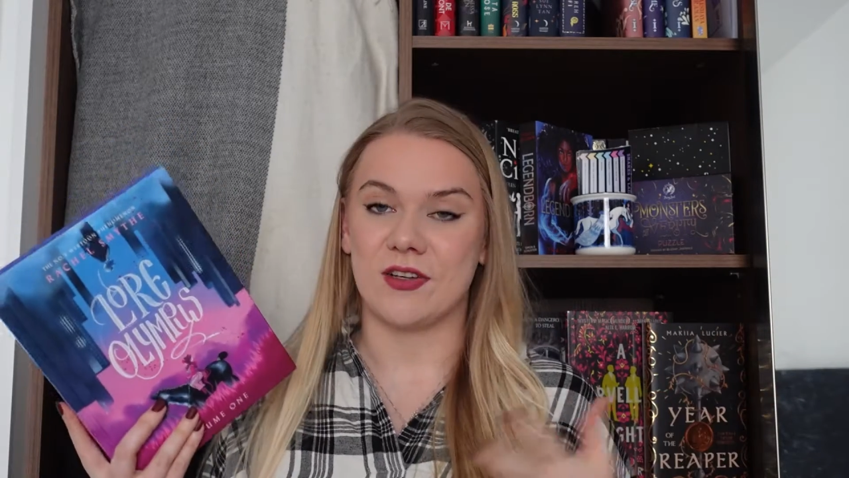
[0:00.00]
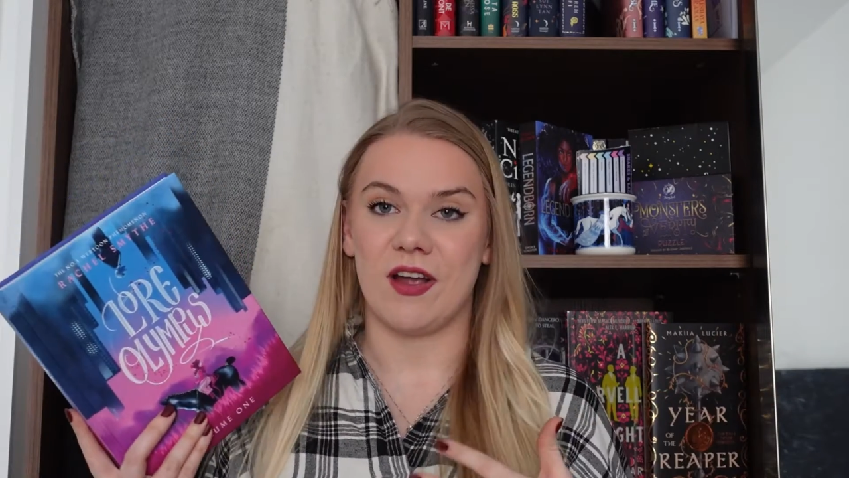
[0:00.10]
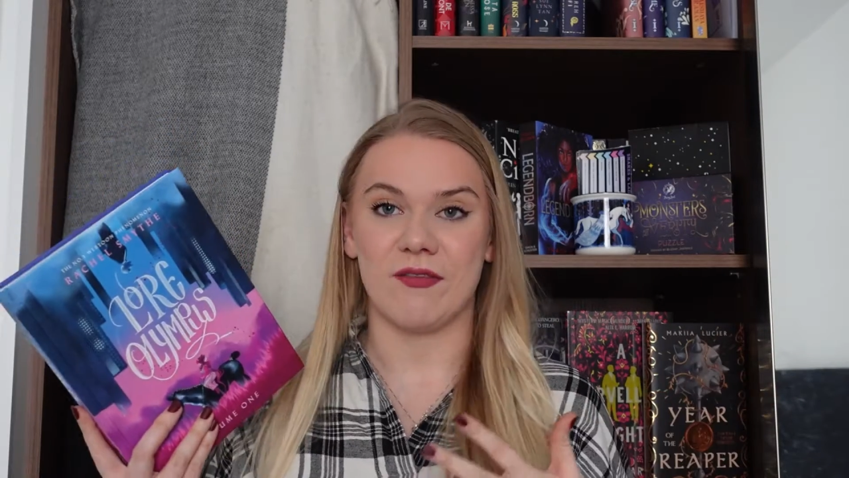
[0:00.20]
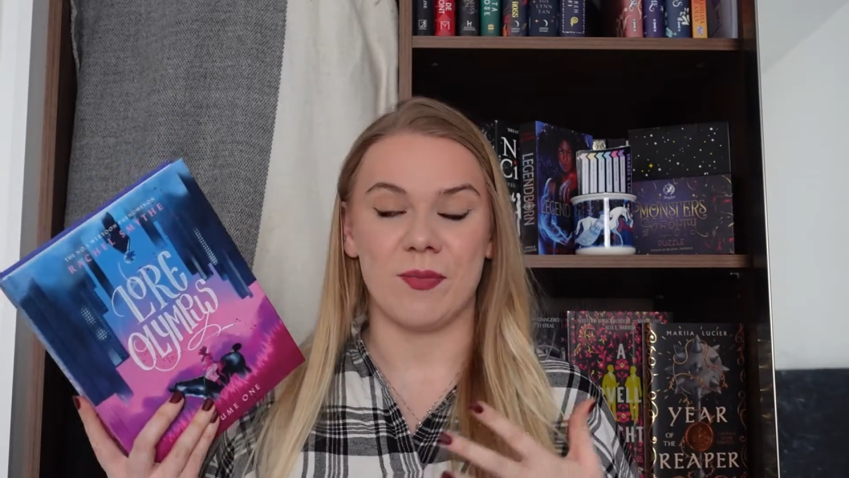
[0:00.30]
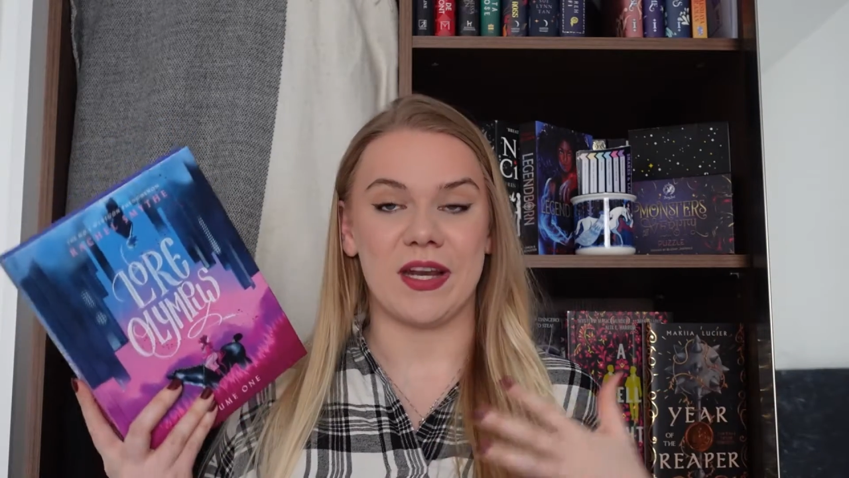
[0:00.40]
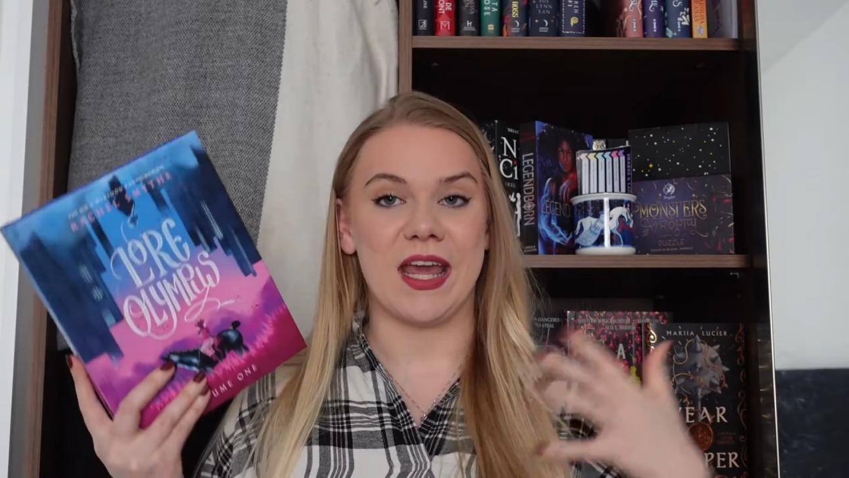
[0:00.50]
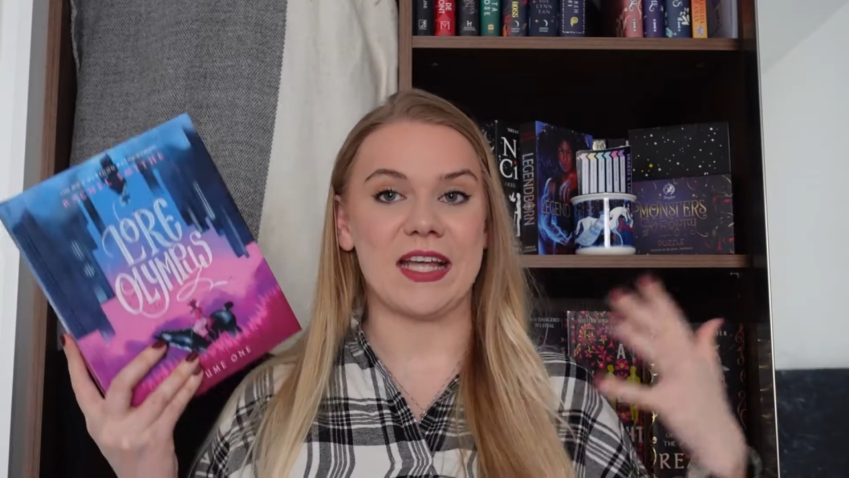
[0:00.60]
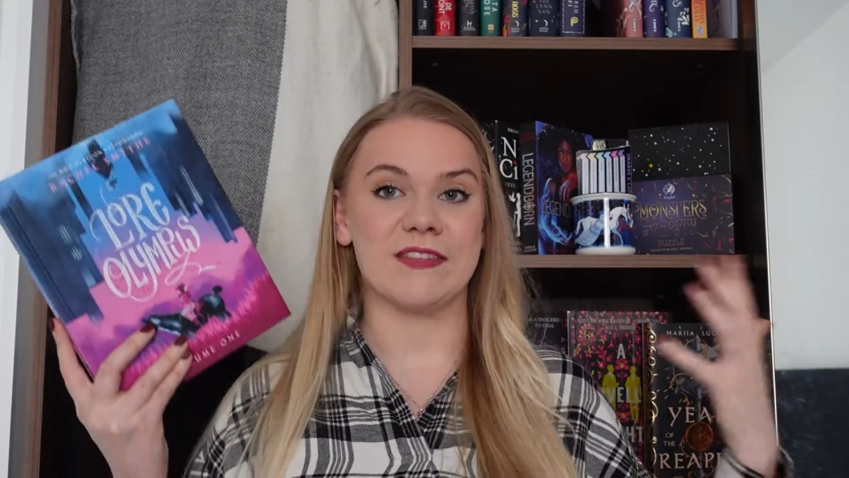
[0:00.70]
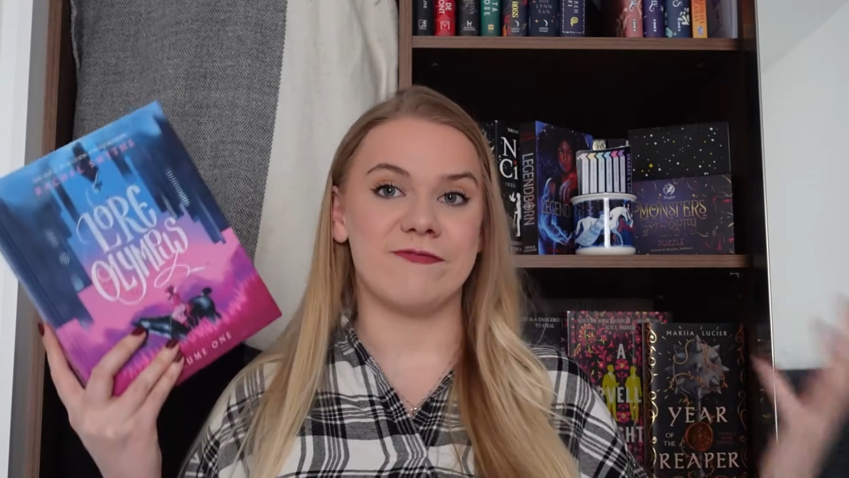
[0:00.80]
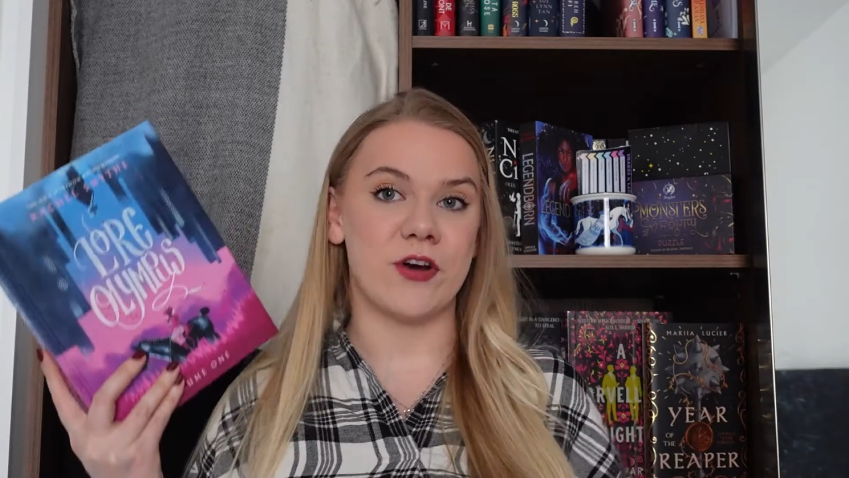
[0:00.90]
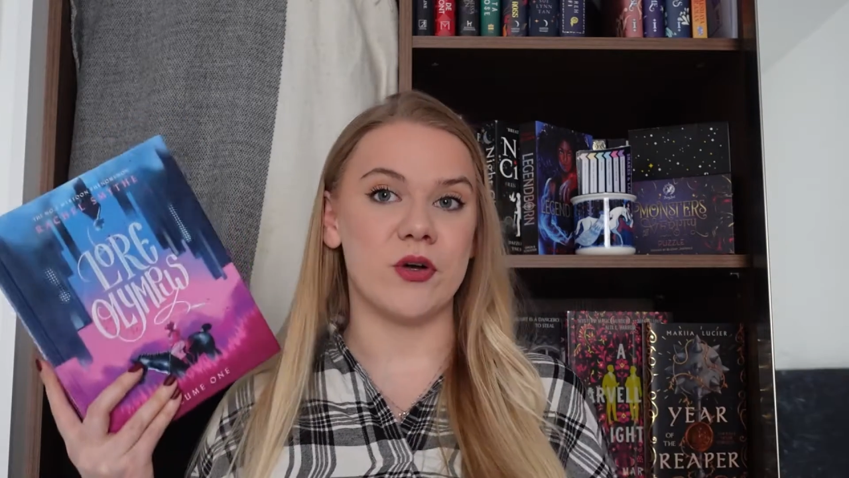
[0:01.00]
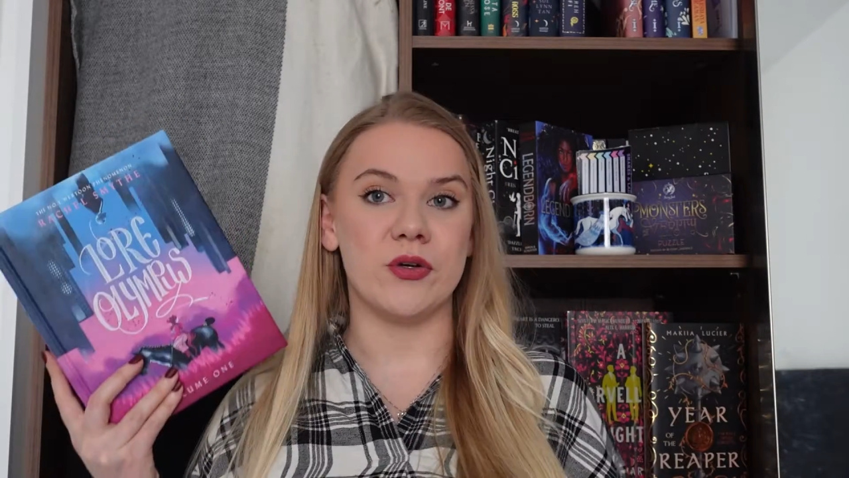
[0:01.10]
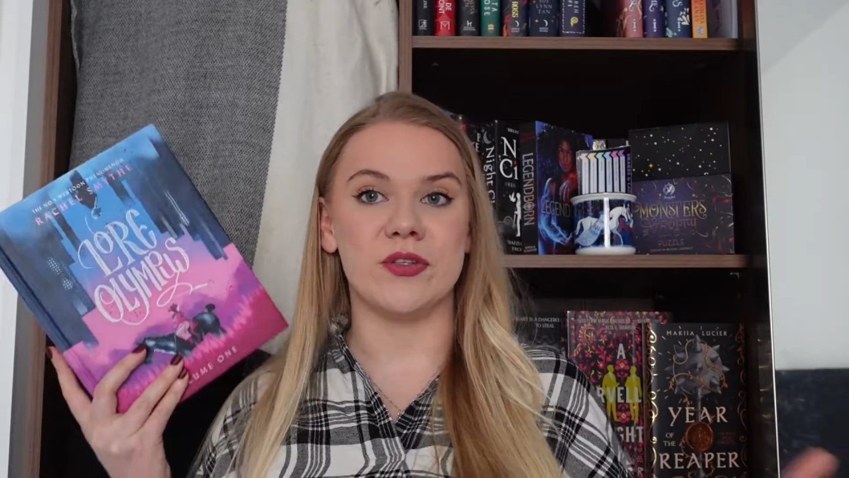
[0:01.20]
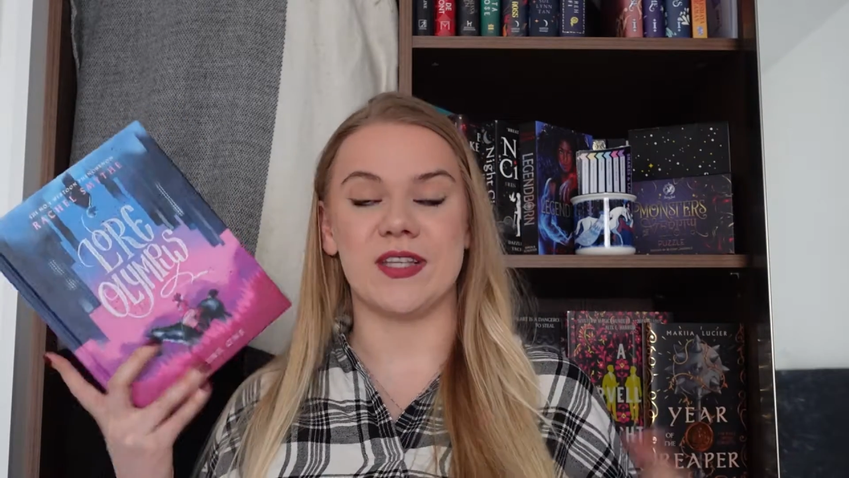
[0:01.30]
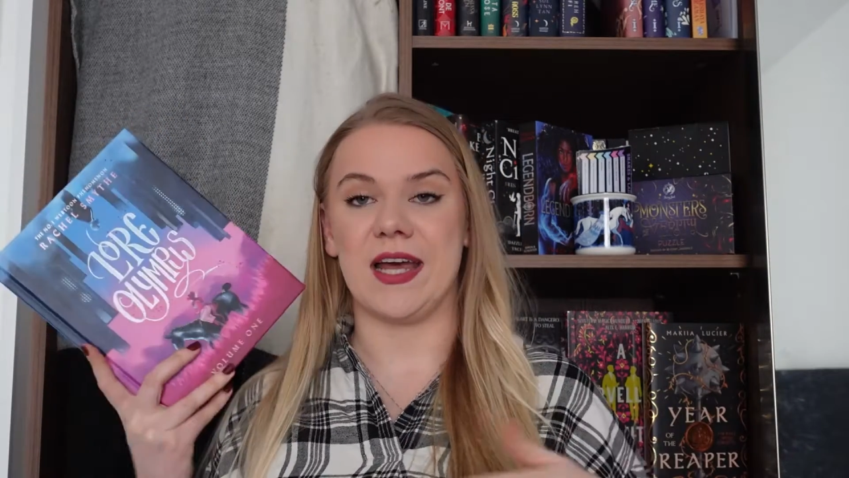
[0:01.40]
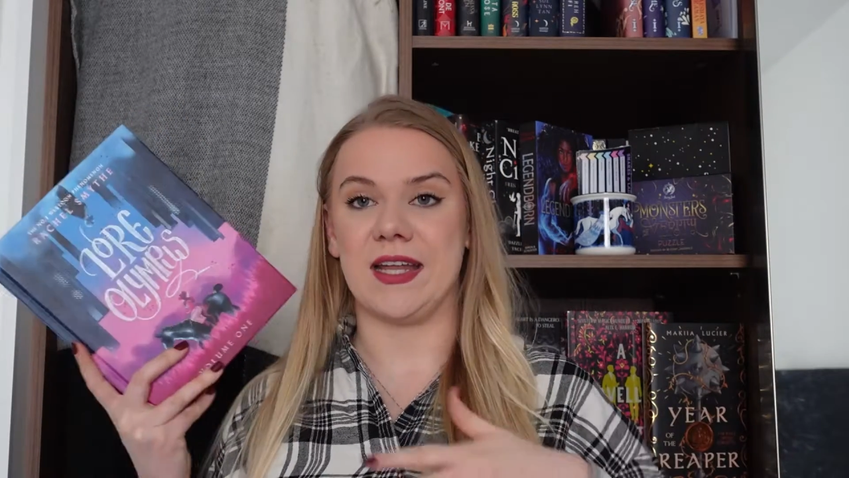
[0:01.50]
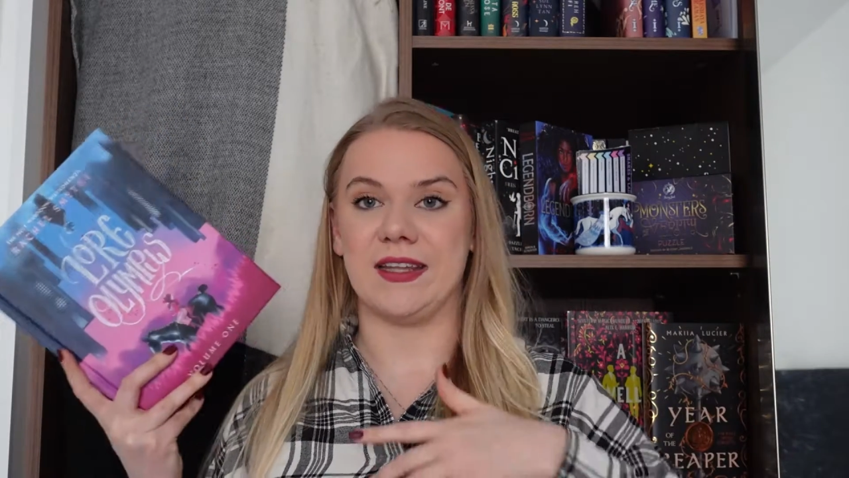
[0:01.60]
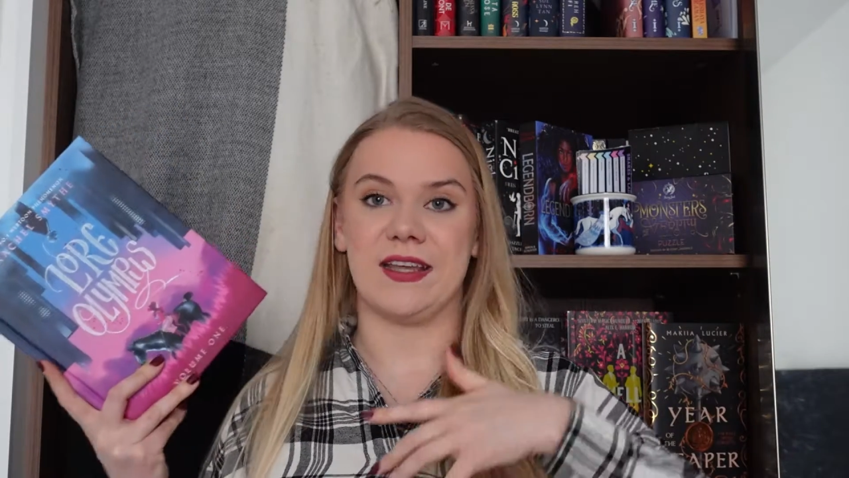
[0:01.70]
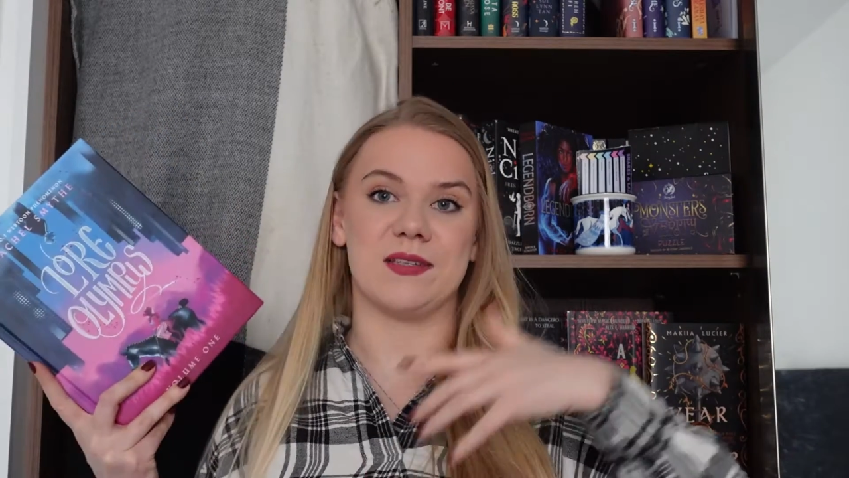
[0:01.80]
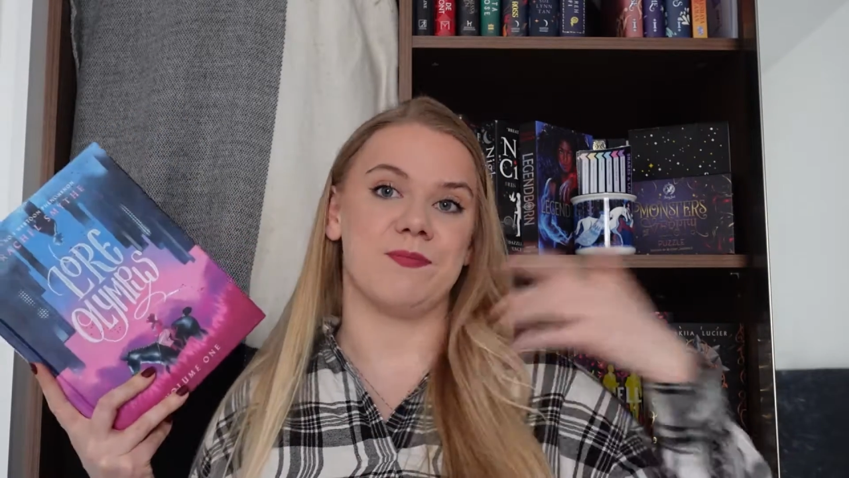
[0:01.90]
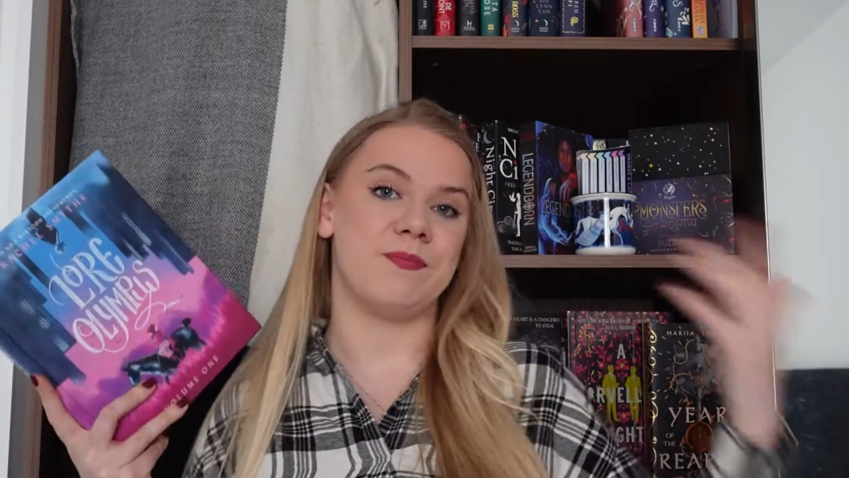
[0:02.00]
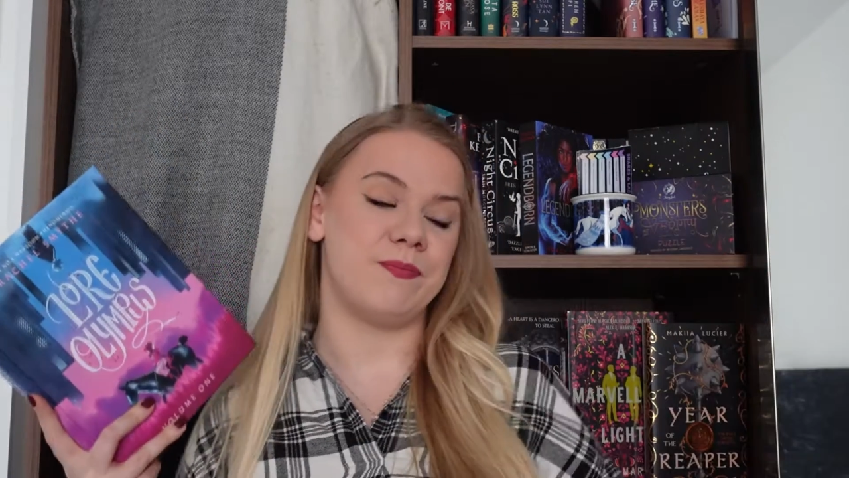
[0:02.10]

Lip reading: so everybody has phones and there's,